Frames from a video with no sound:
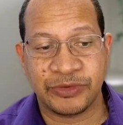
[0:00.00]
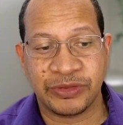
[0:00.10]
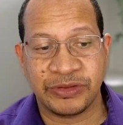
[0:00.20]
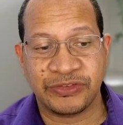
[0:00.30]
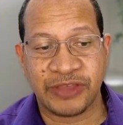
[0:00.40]

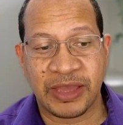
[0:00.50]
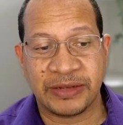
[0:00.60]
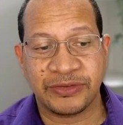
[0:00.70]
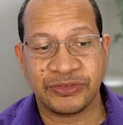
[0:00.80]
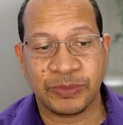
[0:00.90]
these
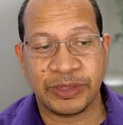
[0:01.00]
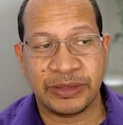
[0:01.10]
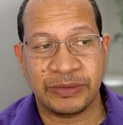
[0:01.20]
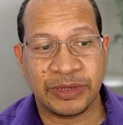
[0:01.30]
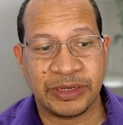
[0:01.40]
scientists
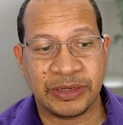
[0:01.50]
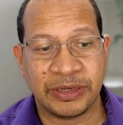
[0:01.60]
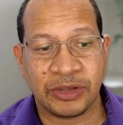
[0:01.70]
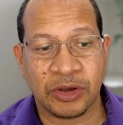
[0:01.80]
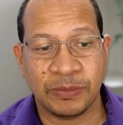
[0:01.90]
when
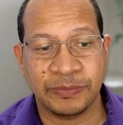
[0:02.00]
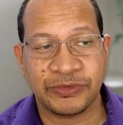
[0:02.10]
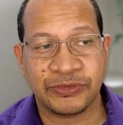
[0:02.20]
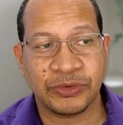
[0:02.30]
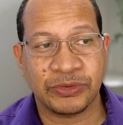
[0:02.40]
it
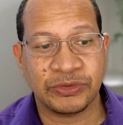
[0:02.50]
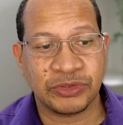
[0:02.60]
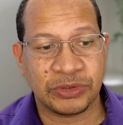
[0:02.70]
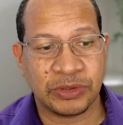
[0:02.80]
comes to